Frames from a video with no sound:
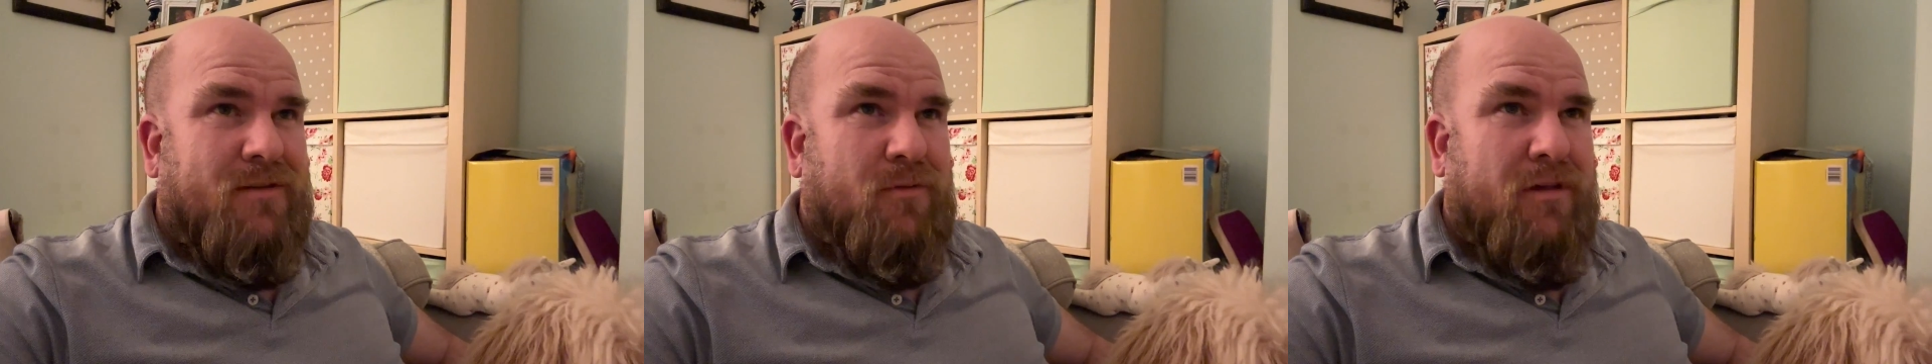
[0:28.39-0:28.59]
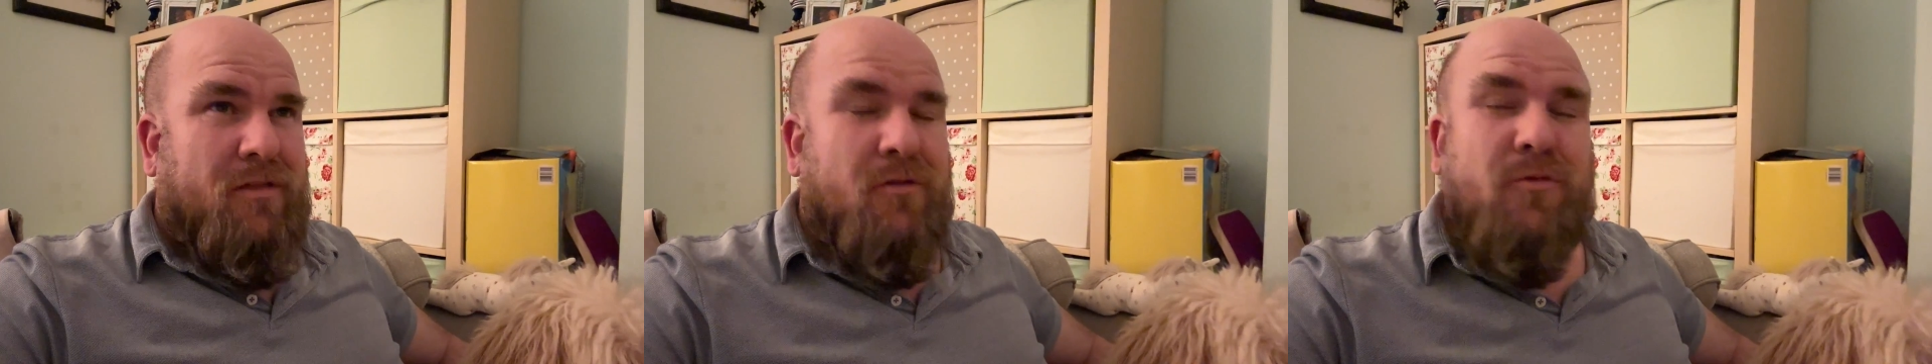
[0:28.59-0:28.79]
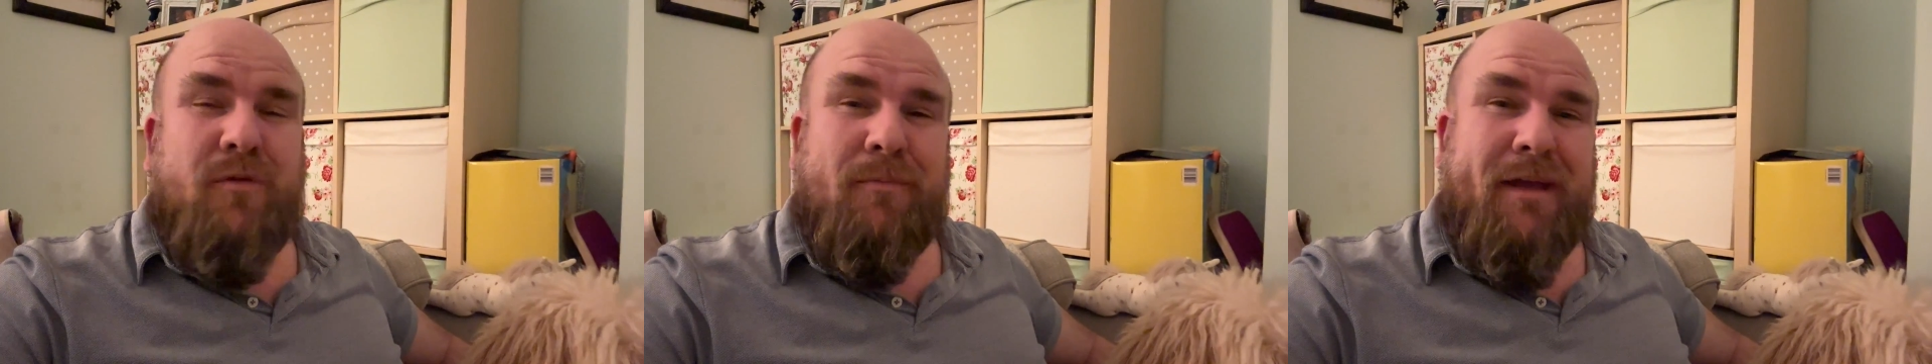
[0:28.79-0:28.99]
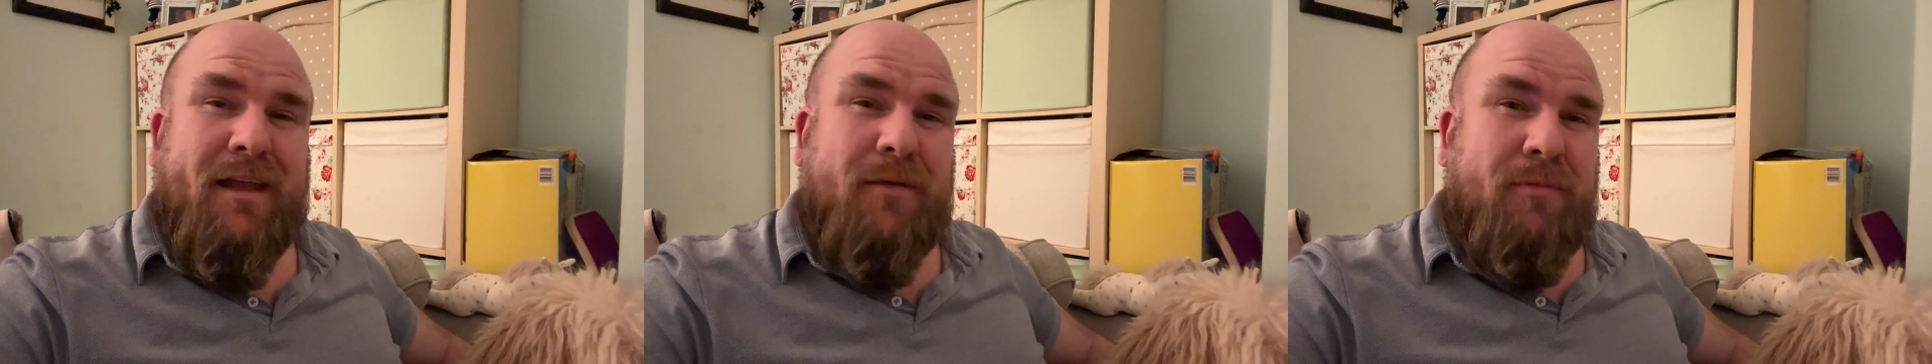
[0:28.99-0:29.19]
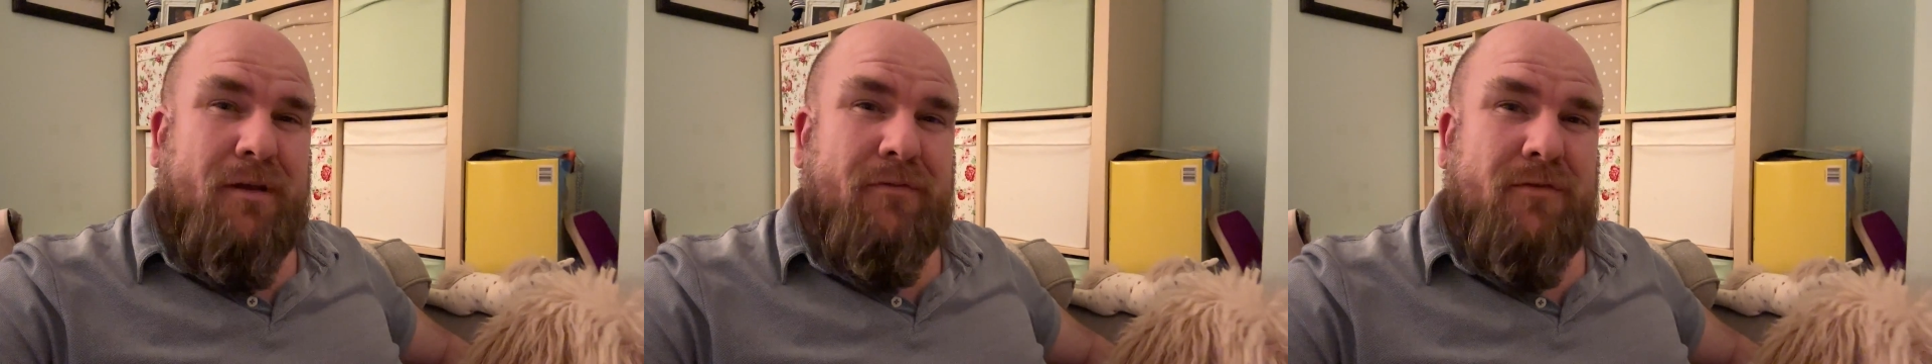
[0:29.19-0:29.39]
We thought we'd
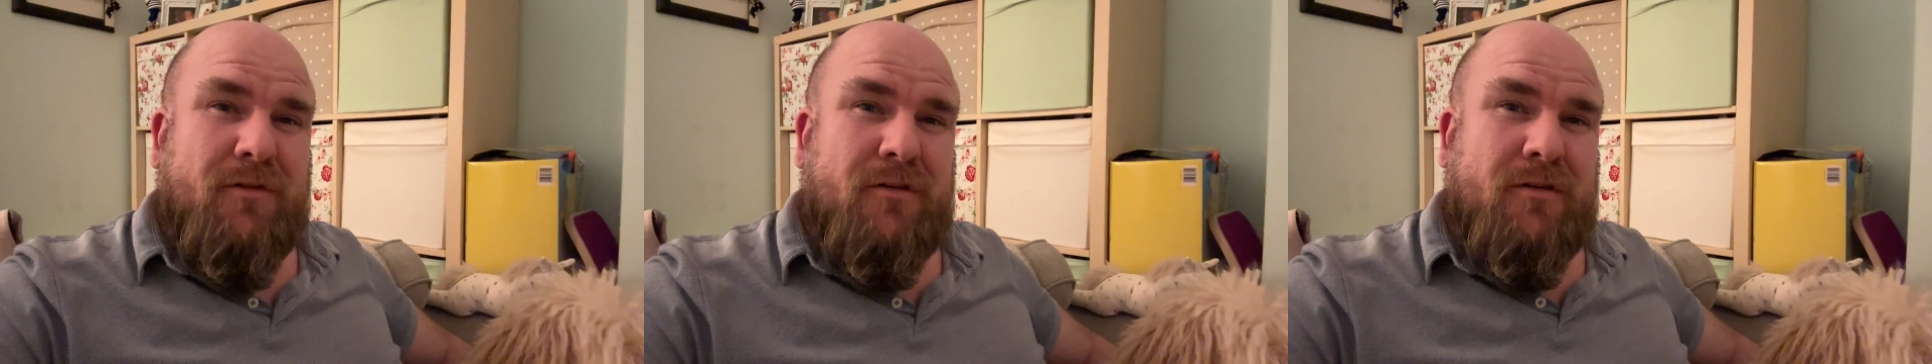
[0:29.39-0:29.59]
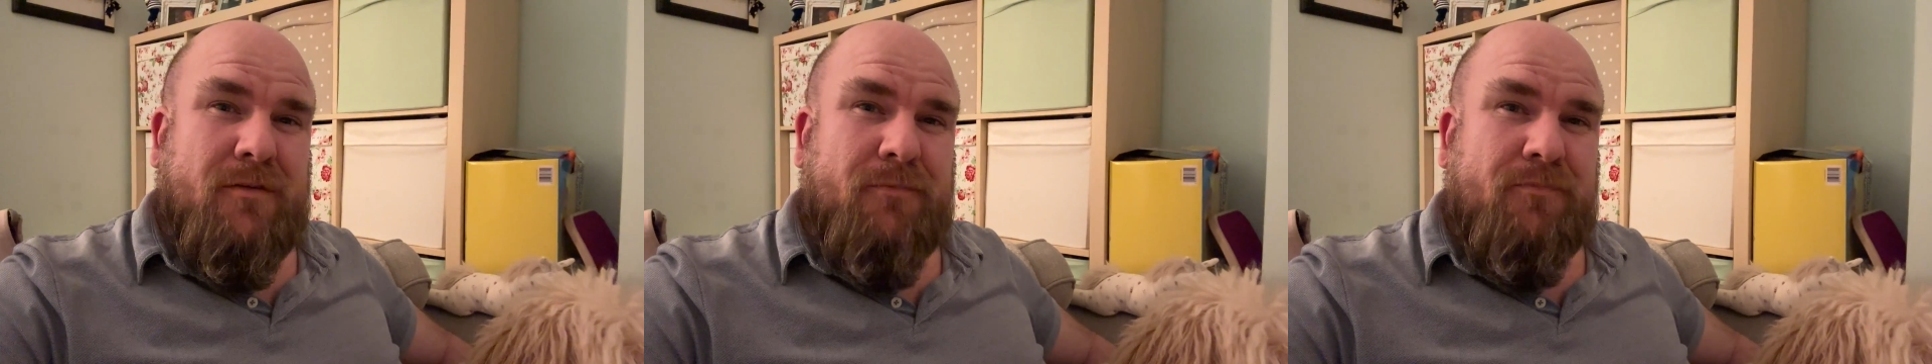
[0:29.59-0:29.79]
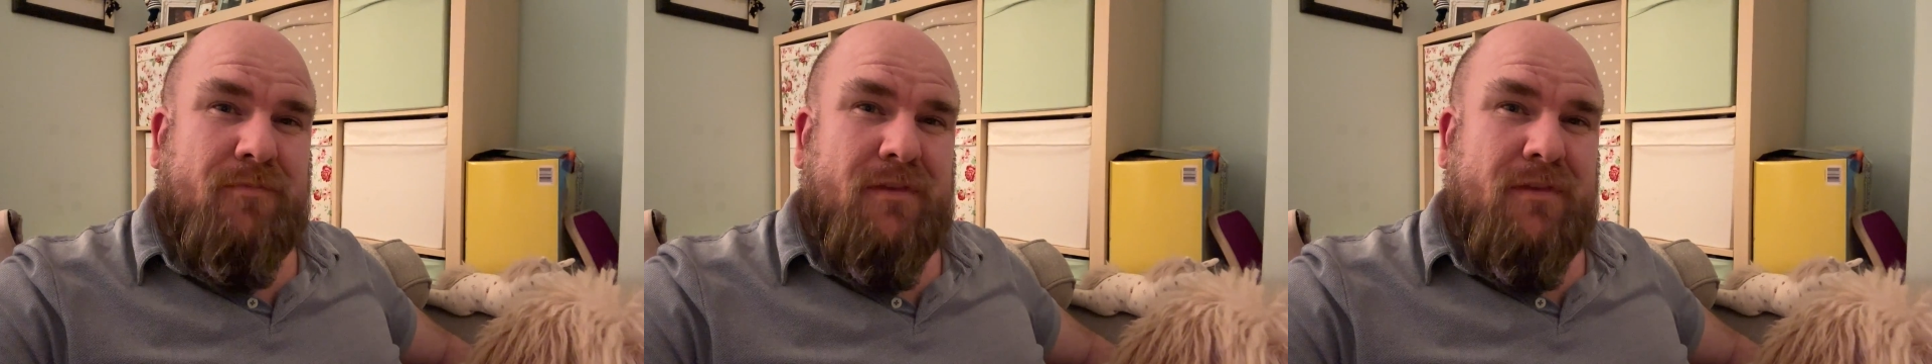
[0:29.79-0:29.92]
make a bit of a,